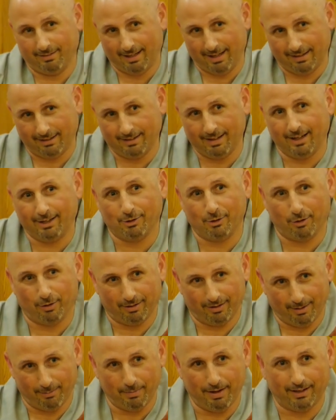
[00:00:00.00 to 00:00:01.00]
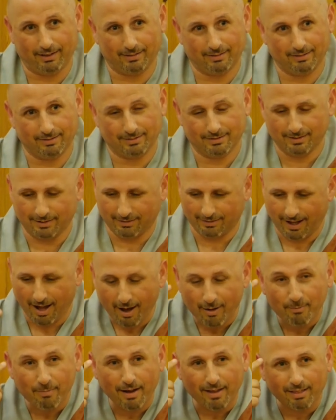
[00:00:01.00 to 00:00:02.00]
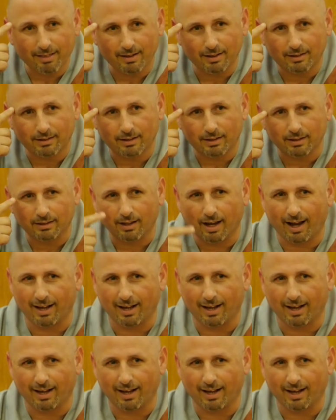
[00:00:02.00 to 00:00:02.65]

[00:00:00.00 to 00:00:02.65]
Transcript: And they got the back. So now my thinking,